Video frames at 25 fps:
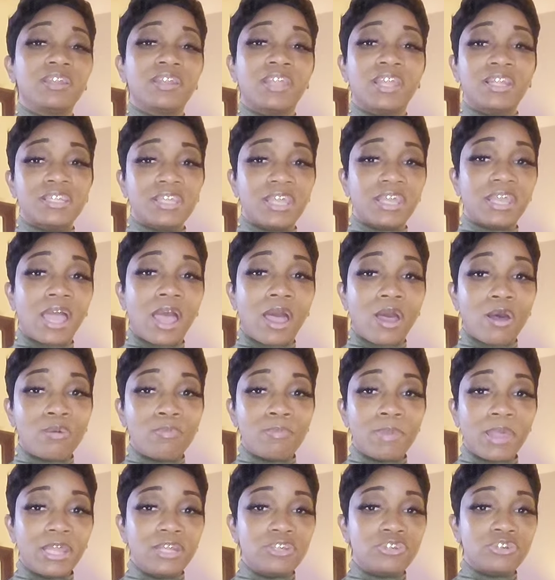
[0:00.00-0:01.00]
They take
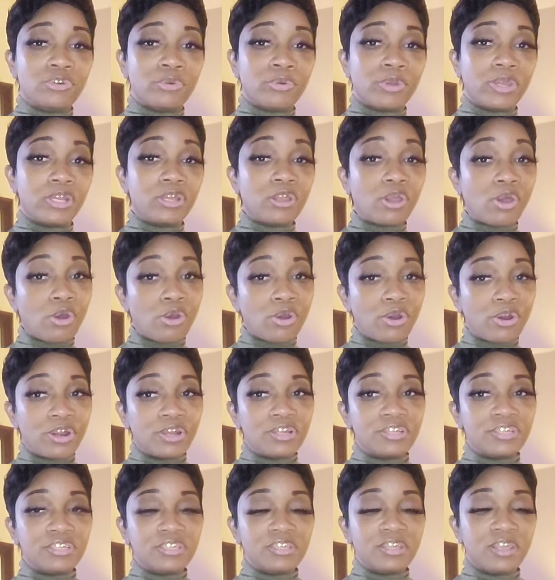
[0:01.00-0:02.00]
all major credit
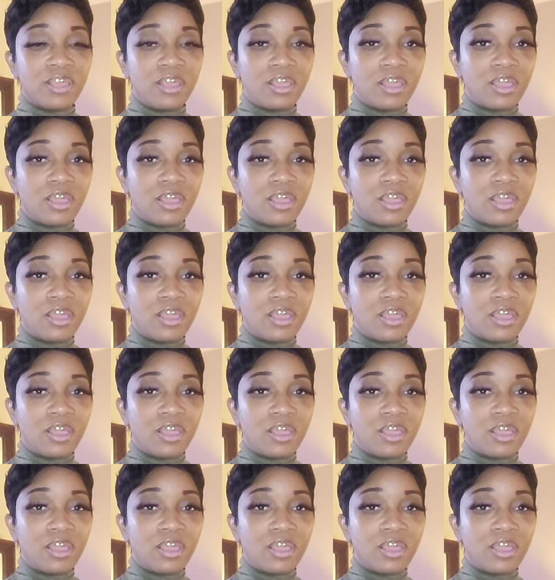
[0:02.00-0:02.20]
cards.